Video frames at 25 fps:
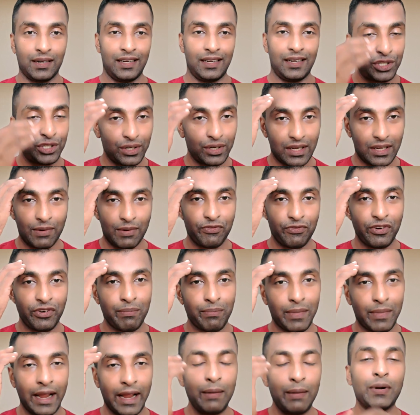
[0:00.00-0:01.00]
It should come
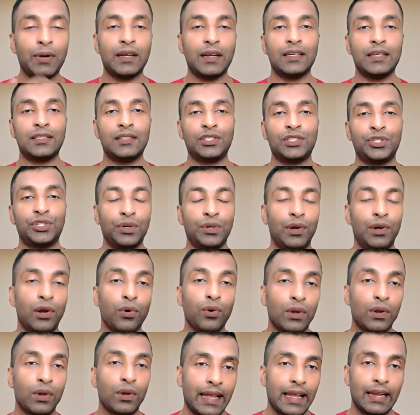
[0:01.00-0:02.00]
from mind, but it should
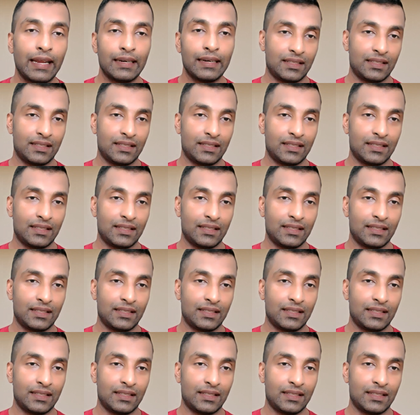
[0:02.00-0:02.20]
look like it